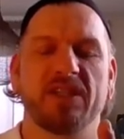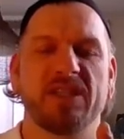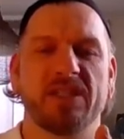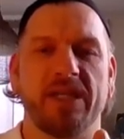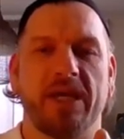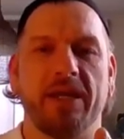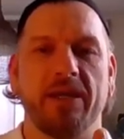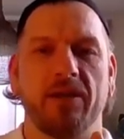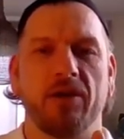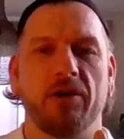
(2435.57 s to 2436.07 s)

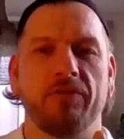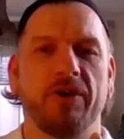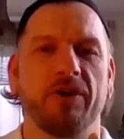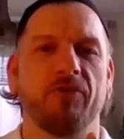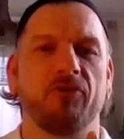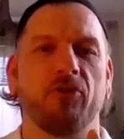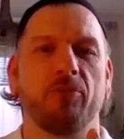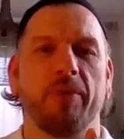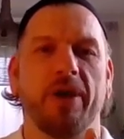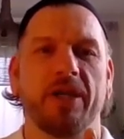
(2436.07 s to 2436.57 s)
set of
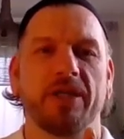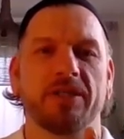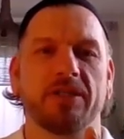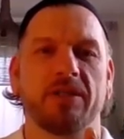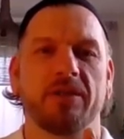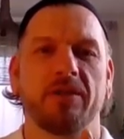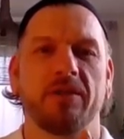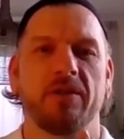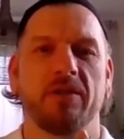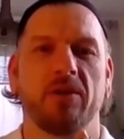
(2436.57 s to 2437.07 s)

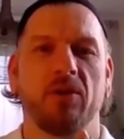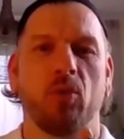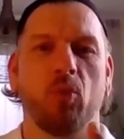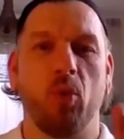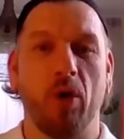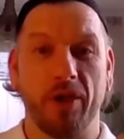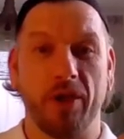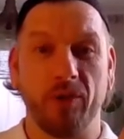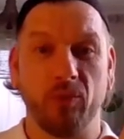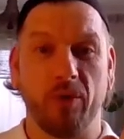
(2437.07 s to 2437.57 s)
information
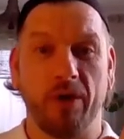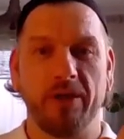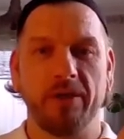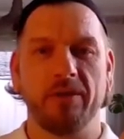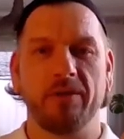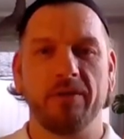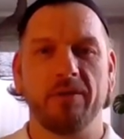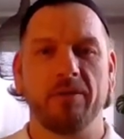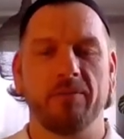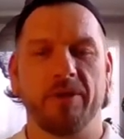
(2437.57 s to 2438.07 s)
one
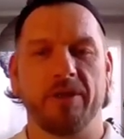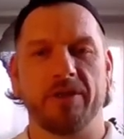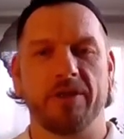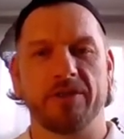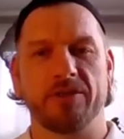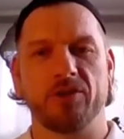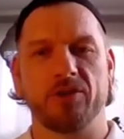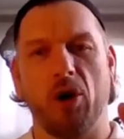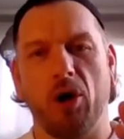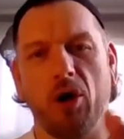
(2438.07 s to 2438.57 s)
way,
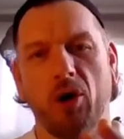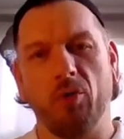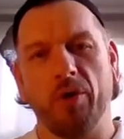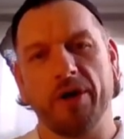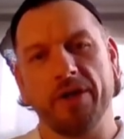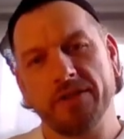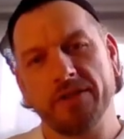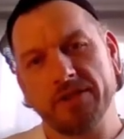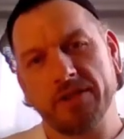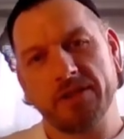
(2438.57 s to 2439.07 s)
because mm-hmm. you
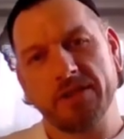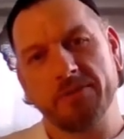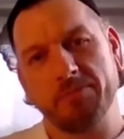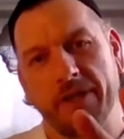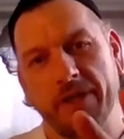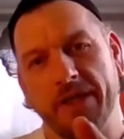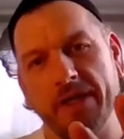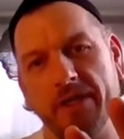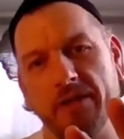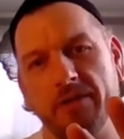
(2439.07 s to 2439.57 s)
always
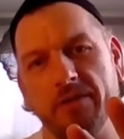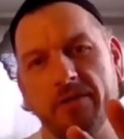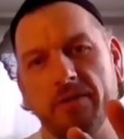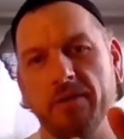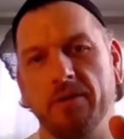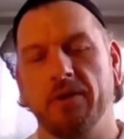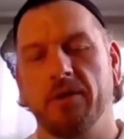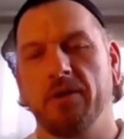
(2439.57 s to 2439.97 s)
split it.